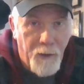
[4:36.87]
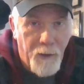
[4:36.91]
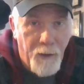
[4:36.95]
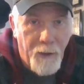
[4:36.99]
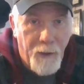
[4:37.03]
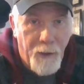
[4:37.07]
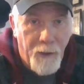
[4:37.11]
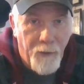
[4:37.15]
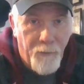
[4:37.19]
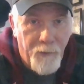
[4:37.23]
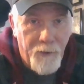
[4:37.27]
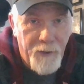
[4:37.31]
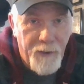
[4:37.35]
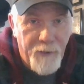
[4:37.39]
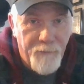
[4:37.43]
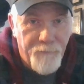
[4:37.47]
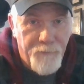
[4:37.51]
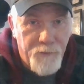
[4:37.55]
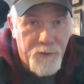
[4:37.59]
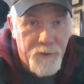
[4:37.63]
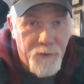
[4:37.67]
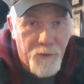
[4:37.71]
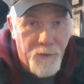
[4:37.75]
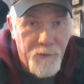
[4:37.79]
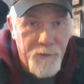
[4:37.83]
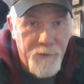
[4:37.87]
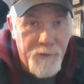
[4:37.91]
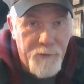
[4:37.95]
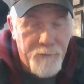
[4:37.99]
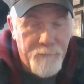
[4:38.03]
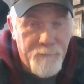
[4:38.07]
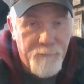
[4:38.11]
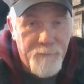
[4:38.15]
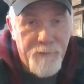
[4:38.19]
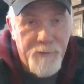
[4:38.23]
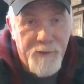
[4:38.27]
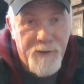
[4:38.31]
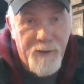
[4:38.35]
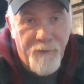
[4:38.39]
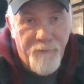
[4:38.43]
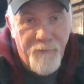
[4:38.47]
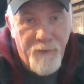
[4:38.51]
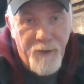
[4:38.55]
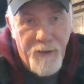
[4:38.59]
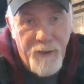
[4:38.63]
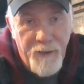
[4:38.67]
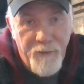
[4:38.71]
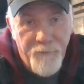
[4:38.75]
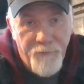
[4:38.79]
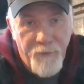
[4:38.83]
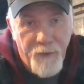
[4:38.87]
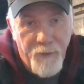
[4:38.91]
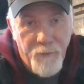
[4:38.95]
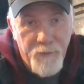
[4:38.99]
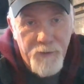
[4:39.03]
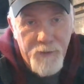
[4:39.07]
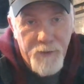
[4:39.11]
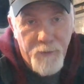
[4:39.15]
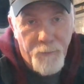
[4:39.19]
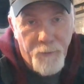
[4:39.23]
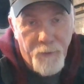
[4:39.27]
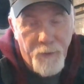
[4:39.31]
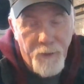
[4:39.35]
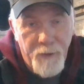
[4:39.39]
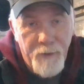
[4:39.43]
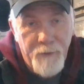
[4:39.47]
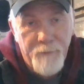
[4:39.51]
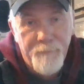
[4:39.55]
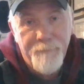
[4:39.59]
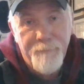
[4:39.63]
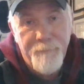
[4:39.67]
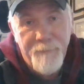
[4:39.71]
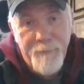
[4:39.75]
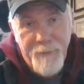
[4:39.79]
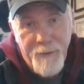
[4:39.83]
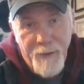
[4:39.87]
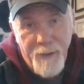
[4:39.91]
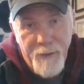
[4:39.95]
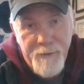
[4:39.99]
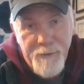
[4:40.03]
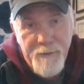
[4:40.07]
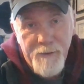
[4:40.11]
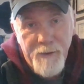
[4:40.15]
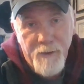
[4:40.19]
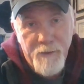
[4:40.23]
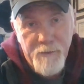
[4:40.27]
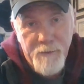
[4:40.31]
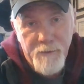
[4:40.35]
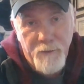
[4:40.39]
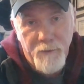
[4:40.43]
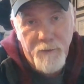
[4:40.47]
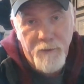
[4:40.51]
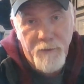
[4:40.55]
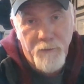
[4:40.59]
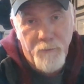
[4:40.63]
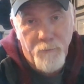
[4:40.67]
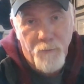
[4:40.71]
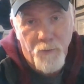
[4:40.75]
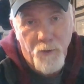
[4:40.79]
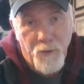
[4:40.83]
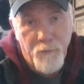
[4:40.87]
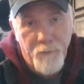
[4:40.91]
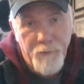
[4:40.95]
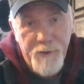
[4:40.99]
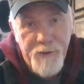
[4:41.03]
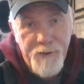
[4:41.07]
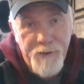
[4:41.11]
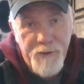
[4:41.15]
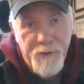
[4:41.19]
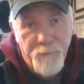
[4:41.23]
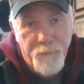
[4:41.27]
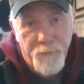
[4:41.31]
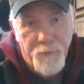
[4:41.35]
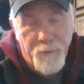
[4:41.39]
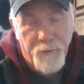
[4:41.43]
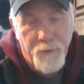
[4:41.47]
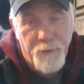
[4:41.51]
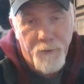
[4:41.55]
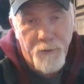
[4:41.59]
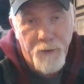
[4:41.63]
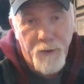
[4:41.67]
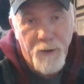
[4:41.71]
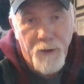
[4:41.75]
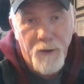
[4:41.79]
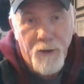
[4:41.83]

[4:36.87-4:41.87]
Hour and a half to charge it, seven and a half hours to play. That sounds a little more reasonable.